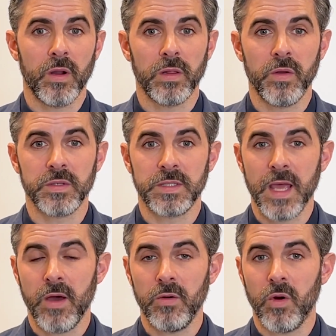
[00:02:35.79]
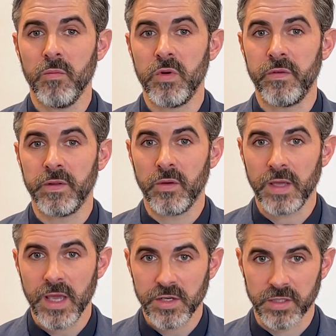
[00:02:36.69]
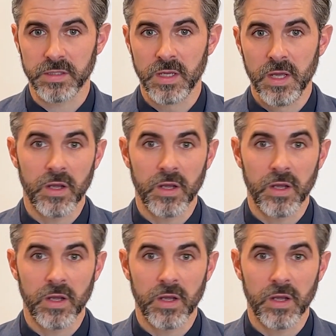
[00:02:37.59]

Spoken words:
closed down or moved locations,